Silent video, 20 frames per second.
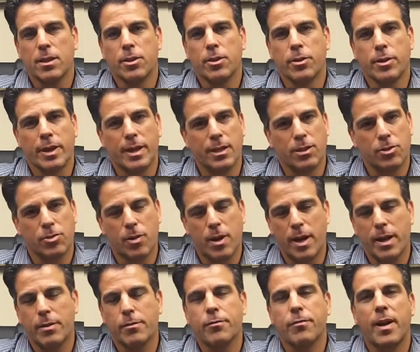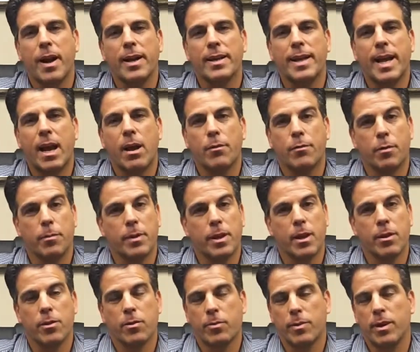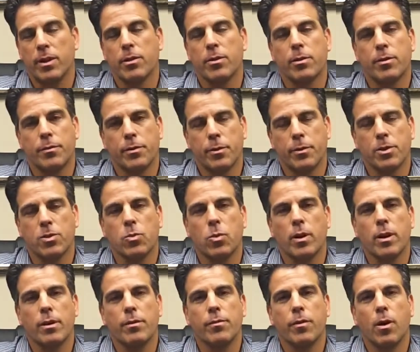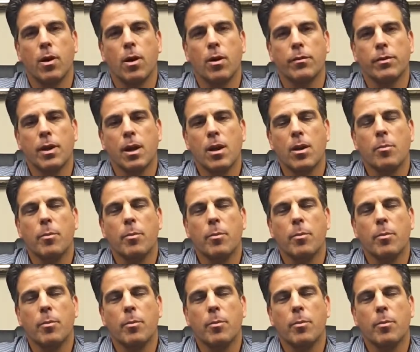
You're going to try and find out from the other realtor if there is one involved,